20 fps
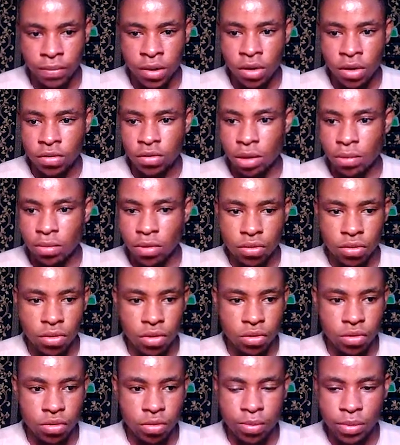so I'm just going
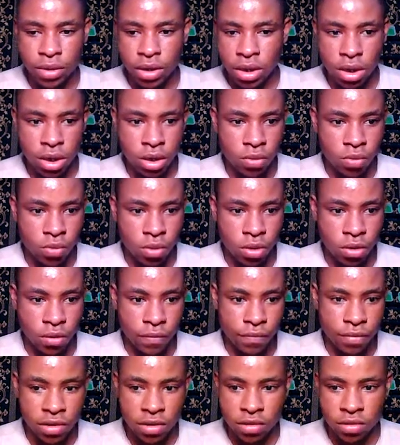to bring in one of
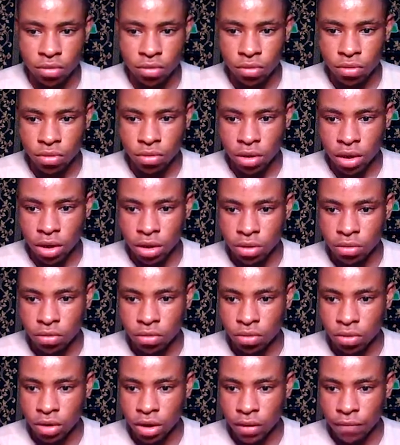these
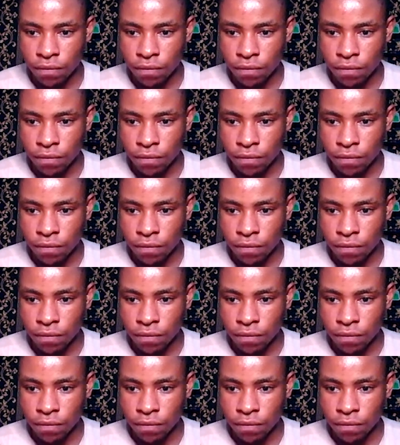tutorial